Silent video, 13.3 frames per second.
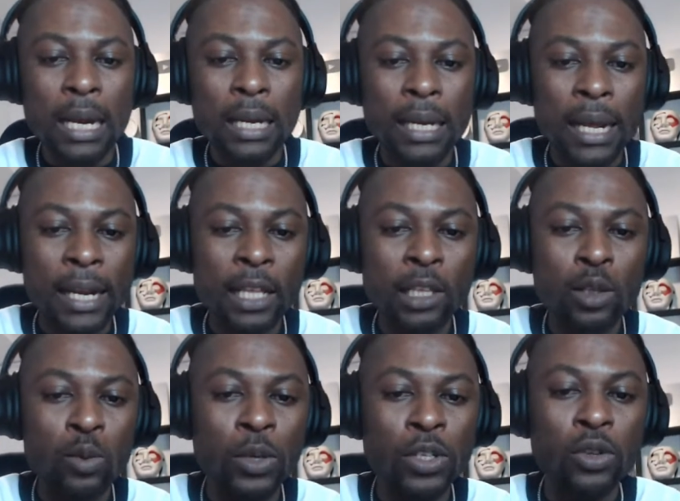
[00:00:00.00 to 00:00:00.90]
Then it
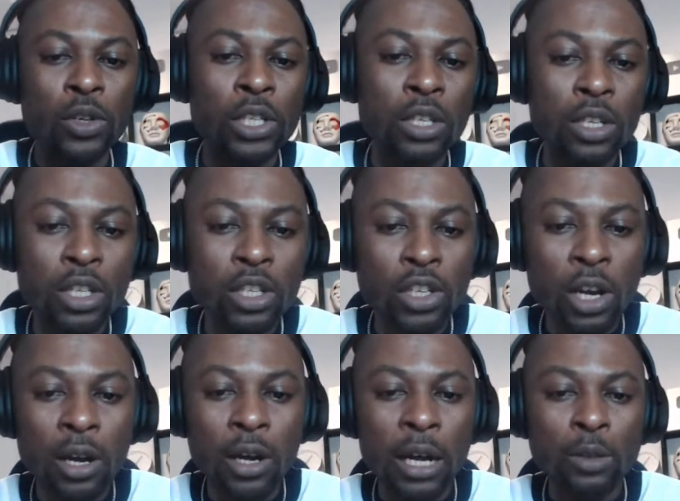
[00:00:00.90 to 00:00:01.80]
switched to
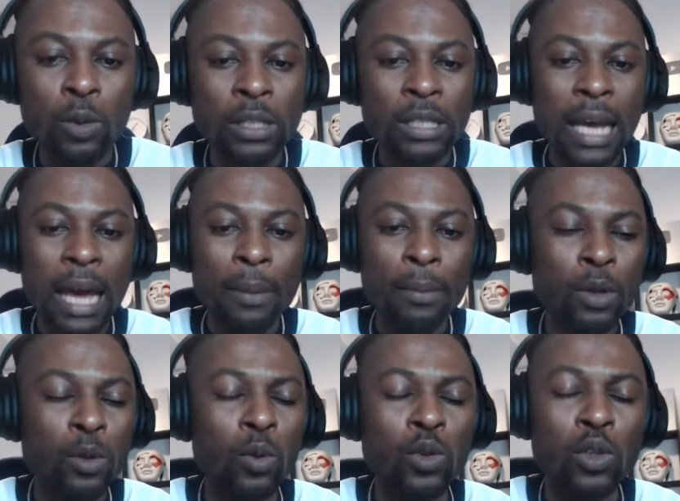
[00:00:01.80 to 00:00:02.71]
Indonesia. At one time,
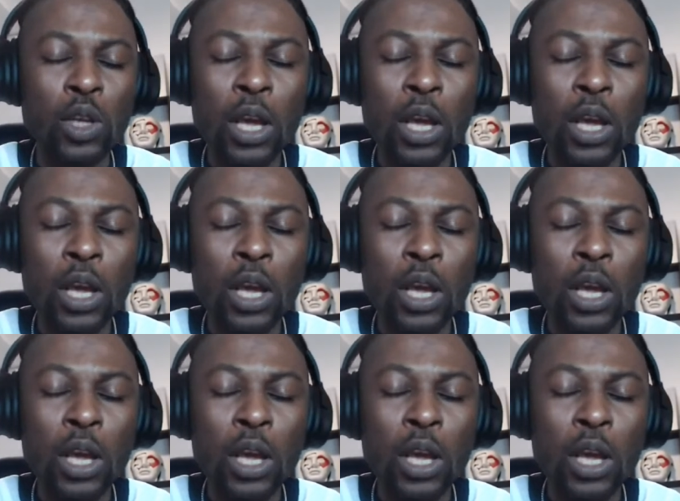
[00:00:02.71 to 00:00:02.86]
it was